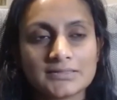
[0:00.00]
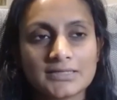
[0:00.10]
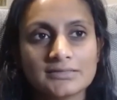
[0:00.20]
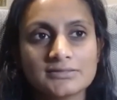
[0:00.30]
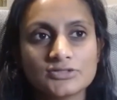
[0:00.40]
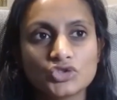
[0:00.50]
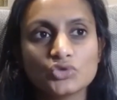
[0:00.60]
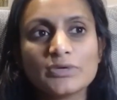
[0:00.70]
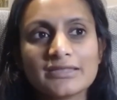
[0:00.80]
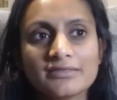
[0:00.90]
it's
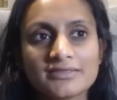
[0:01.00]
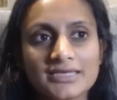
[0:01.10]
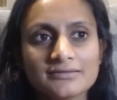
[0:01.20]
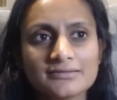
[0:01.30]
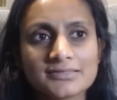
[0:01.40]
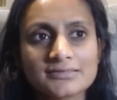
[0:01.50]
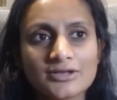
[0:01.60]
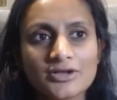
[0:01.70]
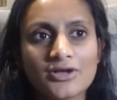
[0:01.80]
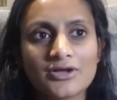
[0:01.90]
doing things
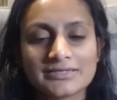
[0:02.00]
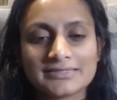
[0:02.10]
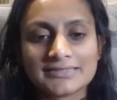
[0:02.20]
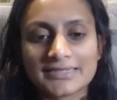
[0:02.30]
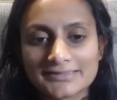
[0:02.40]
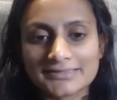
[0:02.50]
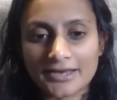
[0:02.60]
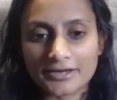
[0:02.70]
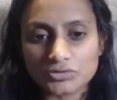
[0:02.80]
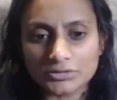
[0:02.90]
on a set
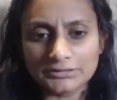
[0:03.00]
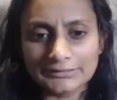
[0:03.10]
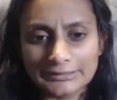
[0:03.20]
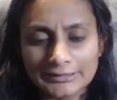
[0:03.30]
schedule,